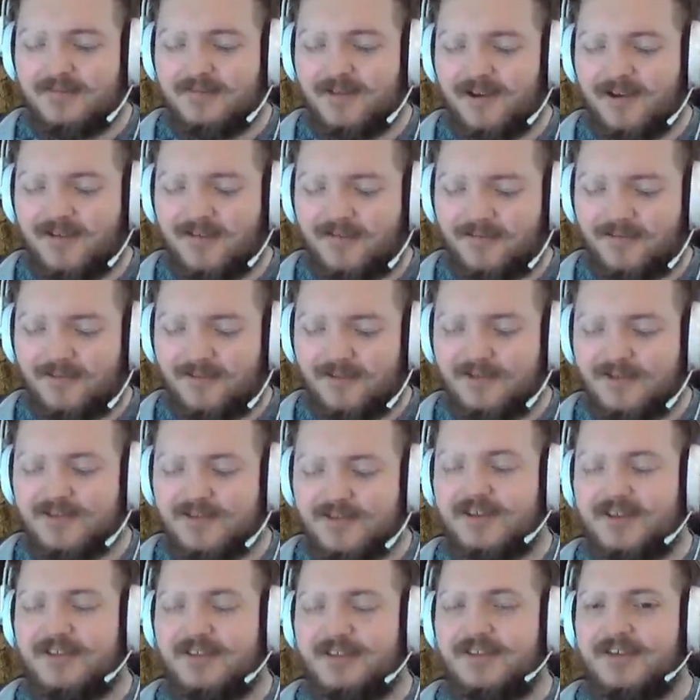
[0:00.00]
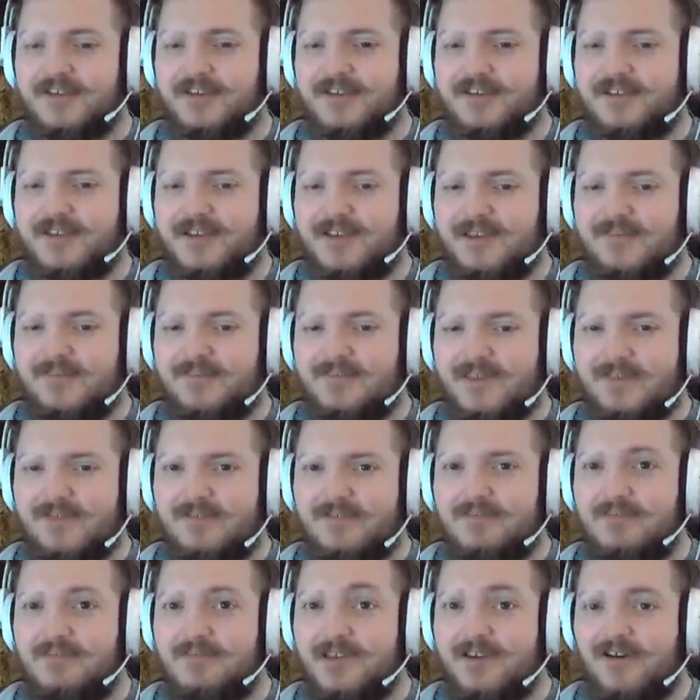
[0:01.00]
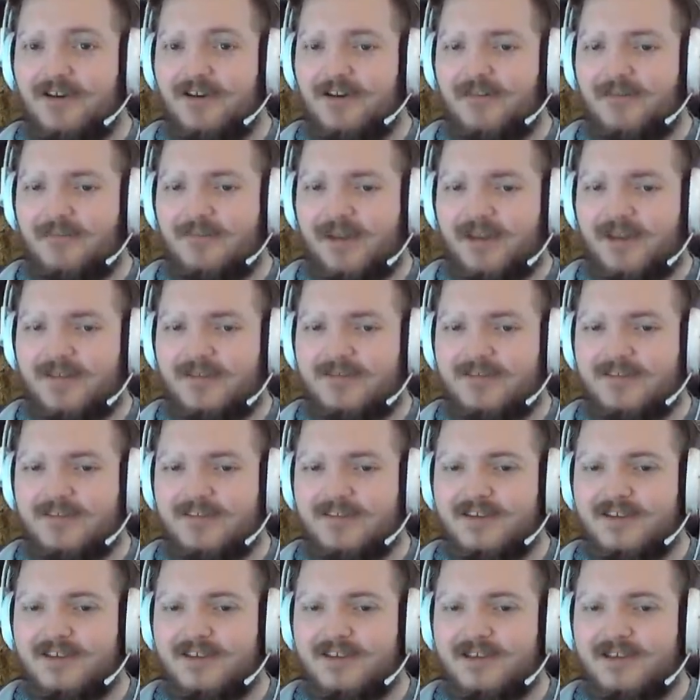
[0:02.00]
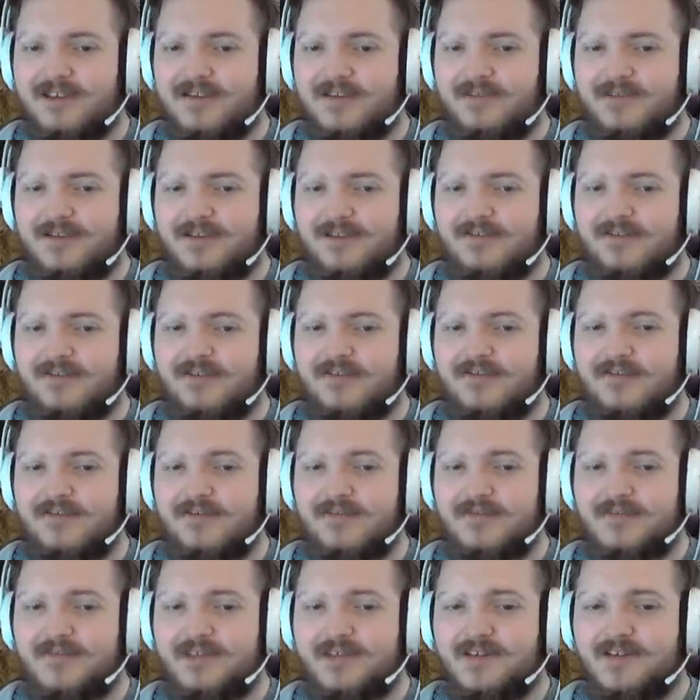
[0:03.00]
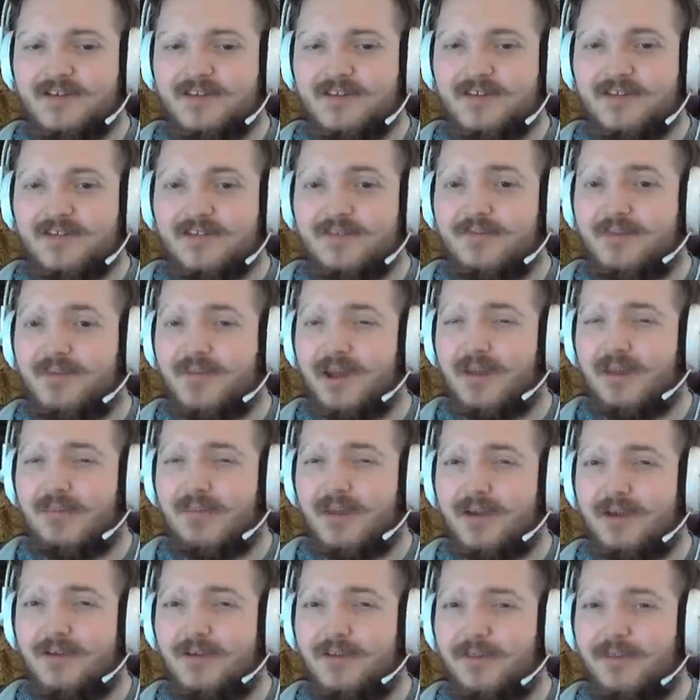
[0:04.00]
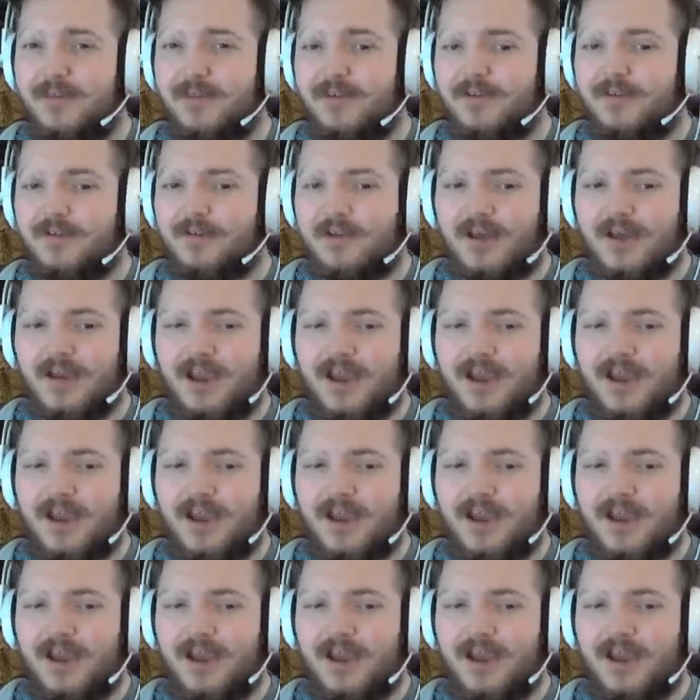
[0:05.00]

Unfortunately, in PvP combat, it appears to have been nerfed by about a third.